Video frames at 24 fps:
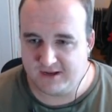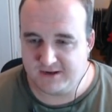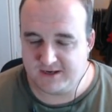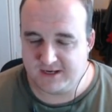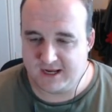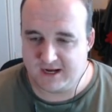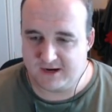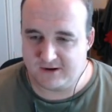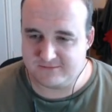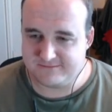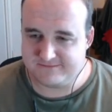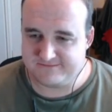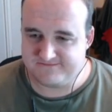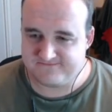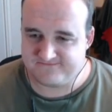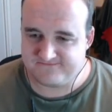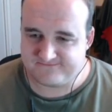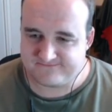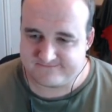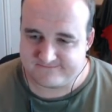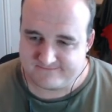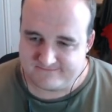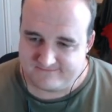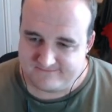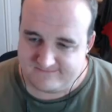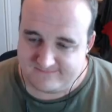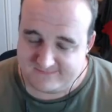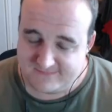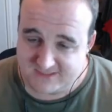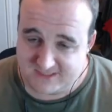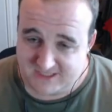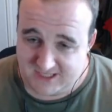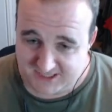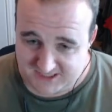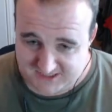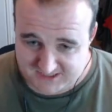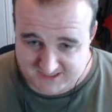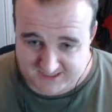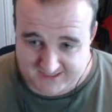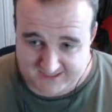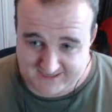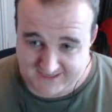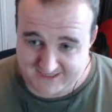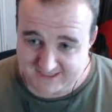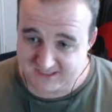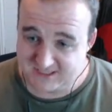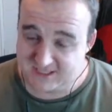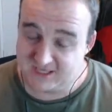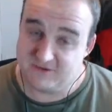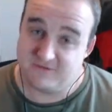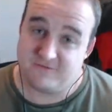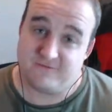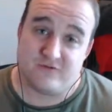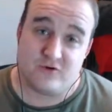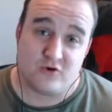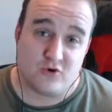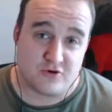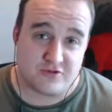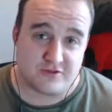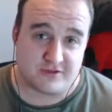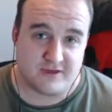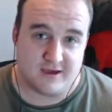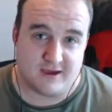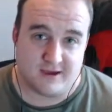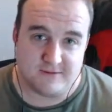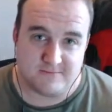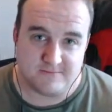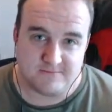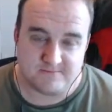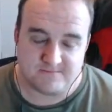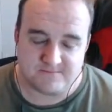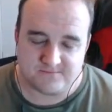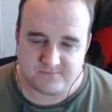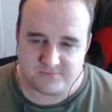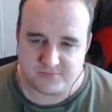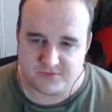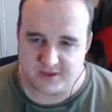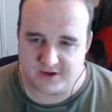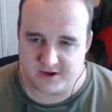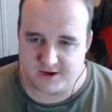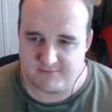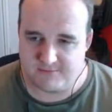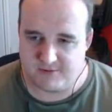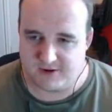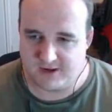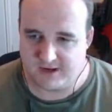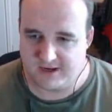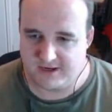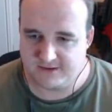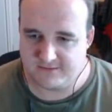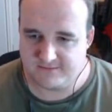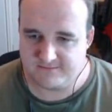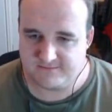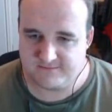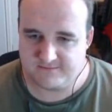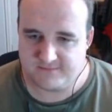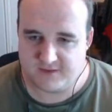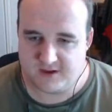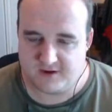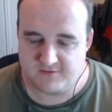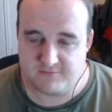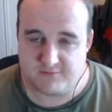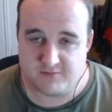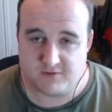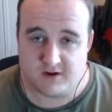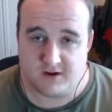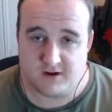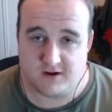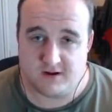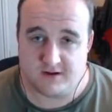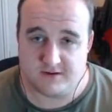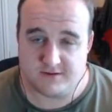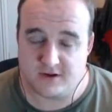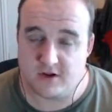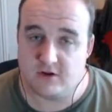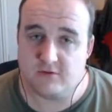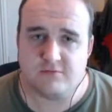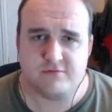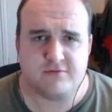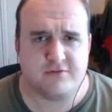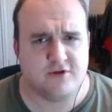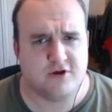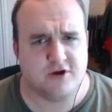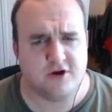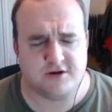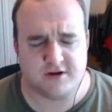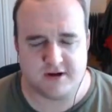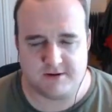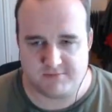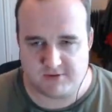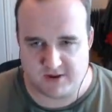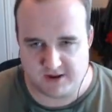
Now, this is the 4th game that I played. No, 3rd.